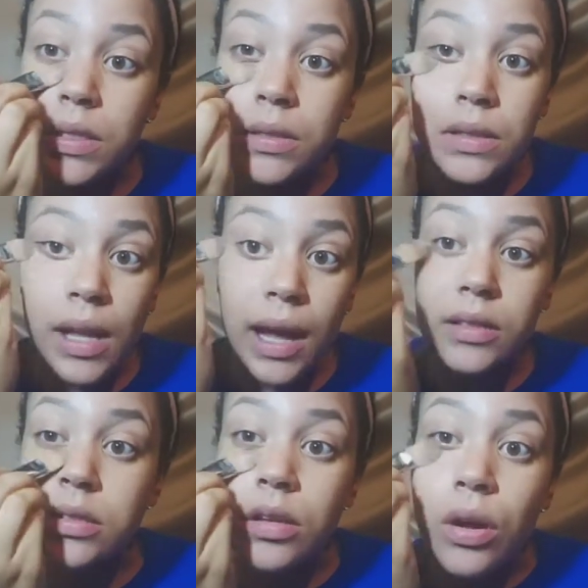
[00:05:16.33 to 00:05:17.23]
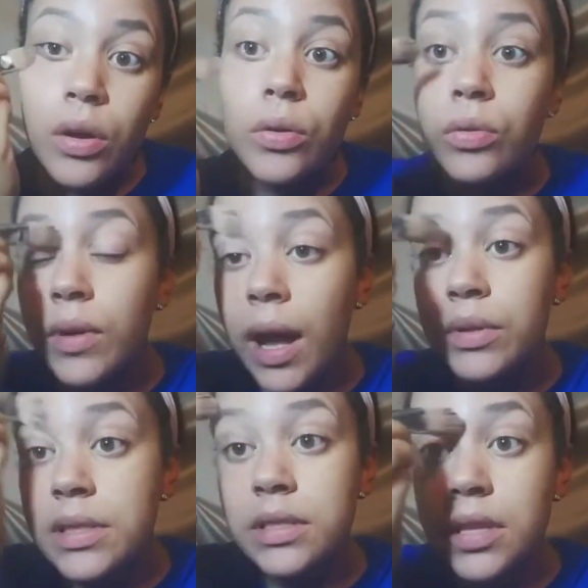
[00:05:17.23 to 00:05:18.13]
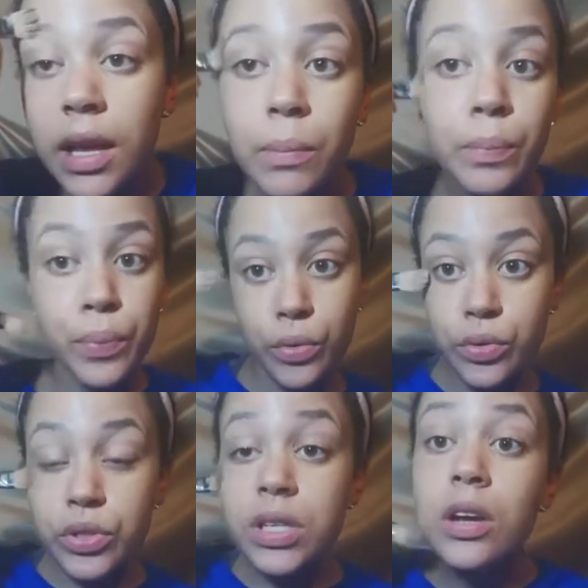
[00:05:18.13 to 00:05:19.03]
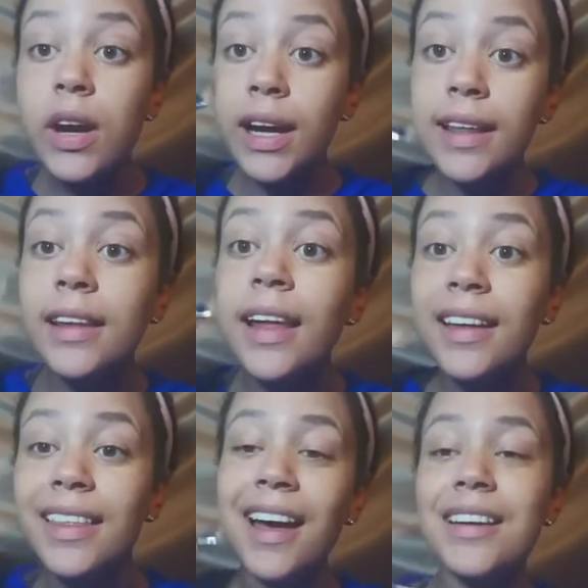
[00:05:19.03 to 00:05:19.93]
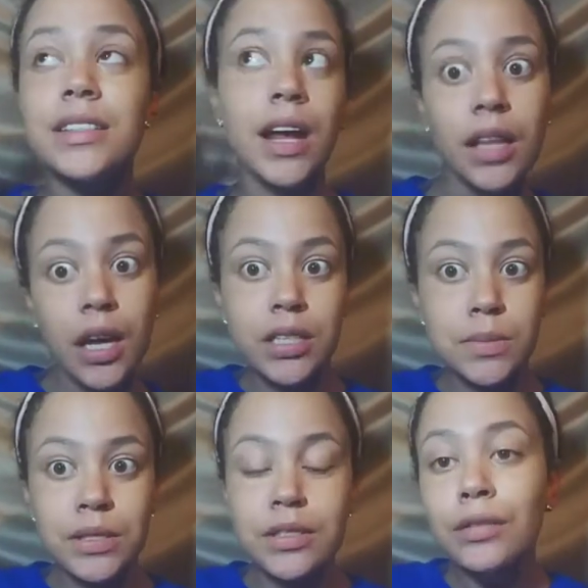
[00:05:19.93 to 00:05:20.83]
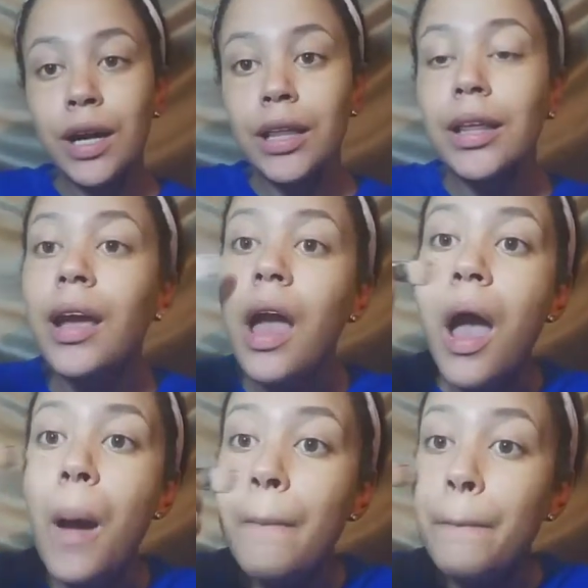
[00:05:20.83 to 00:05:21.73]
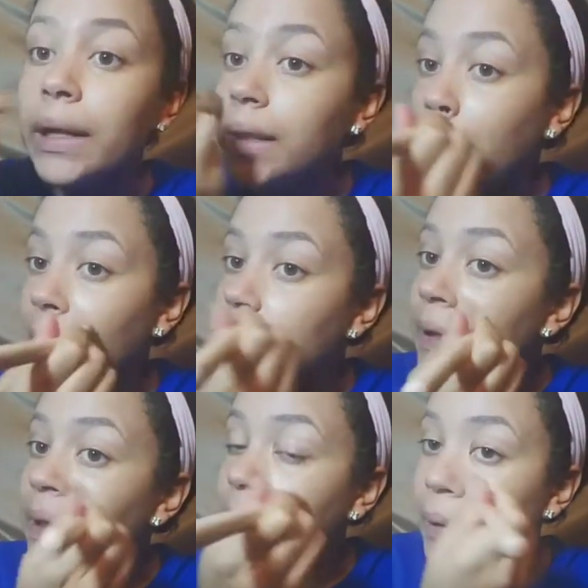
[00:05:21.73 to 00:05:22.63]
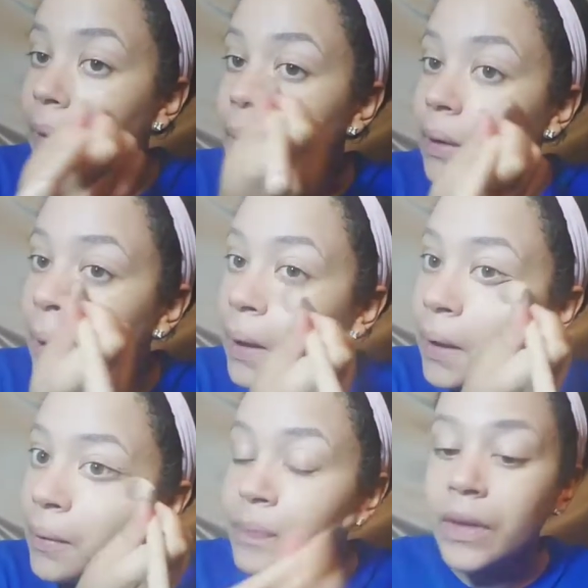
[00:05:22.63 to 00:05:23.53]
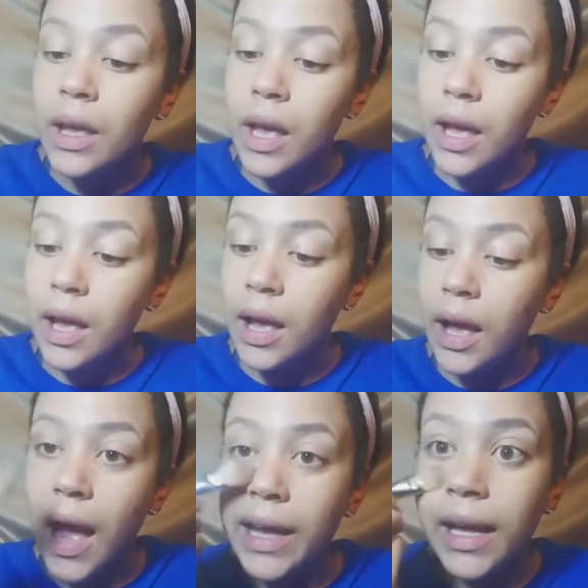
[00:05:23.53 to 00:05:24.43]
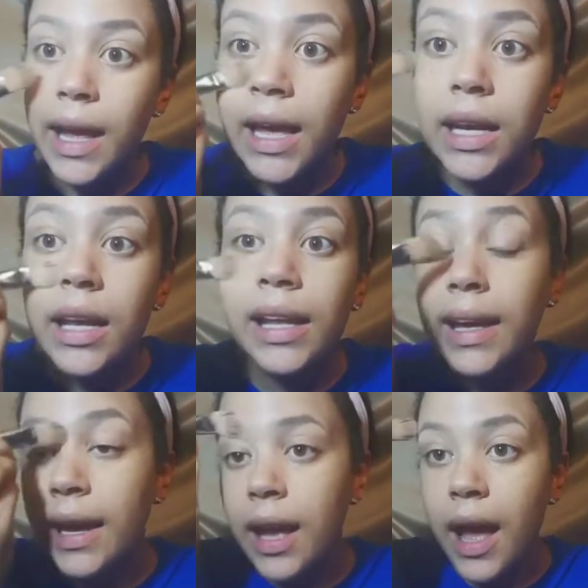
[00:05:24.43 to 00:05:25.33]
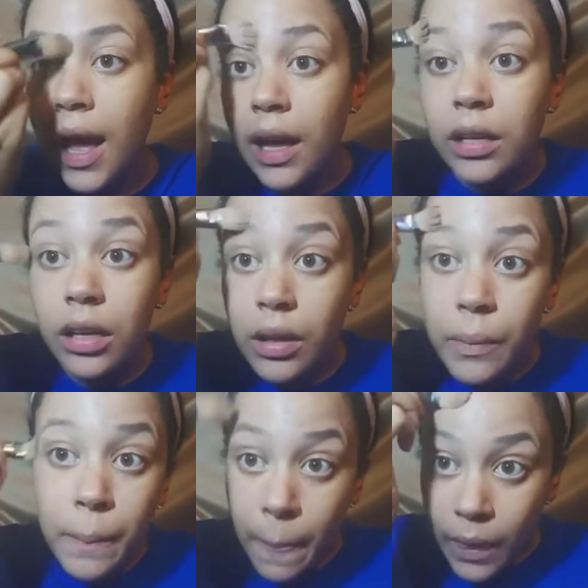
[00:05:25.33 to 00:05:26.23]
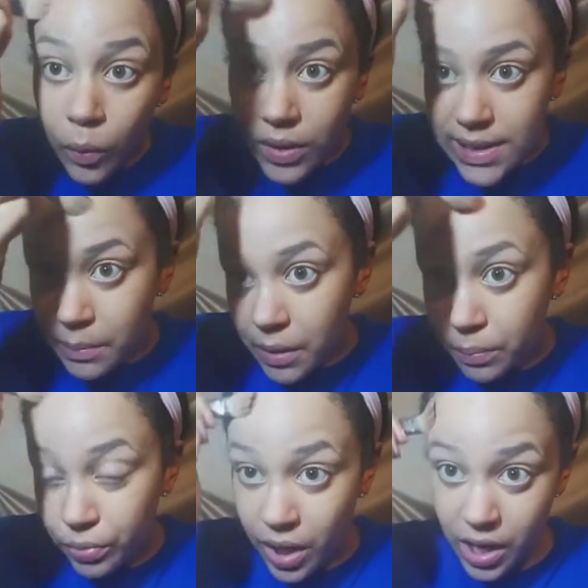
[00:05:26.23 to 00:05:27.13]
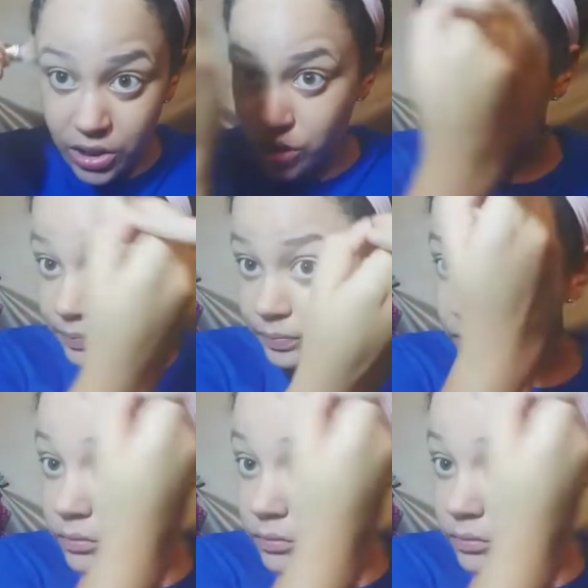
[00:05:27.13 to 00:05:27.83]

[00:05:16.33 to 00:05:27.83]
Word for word: it's not so, I would say, bougie or anything like that. It's not that expensive or anything, but they are really good. Like, I hate it. Like, I had one time a brush